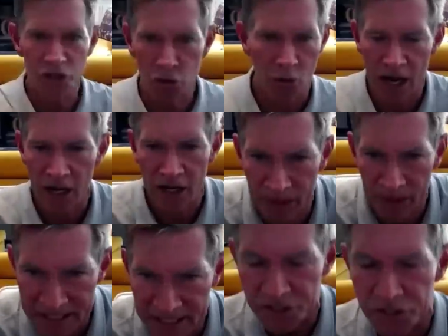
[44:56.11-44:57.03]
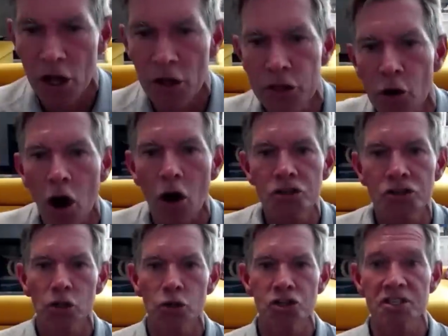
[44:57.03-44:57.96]
just throwing out a couple ideas. There are
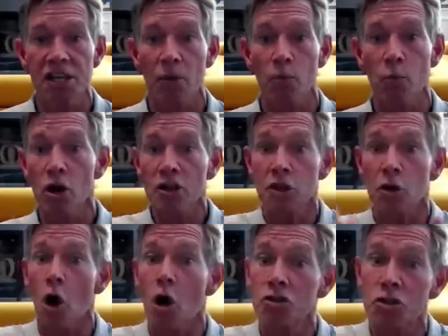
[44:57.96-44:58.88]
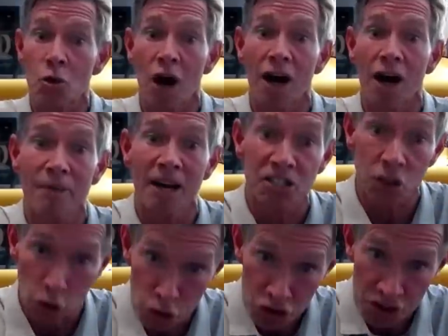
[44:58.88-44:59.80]
solutions that work. They're also on my
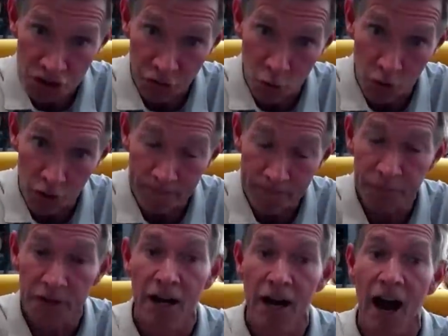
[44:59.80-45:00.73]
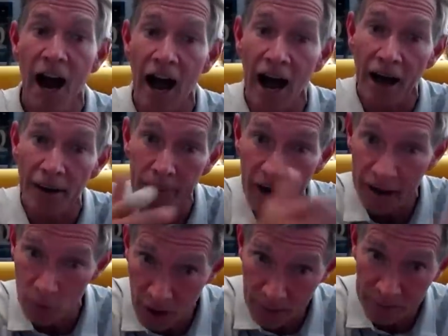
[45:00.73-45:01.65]
solutions forum, on
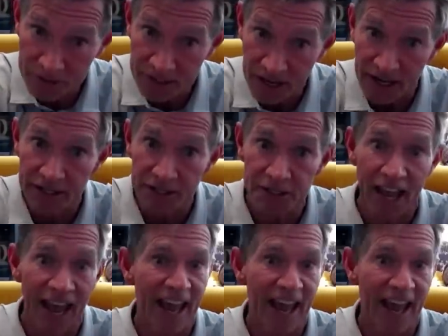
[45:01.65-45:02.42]
my website.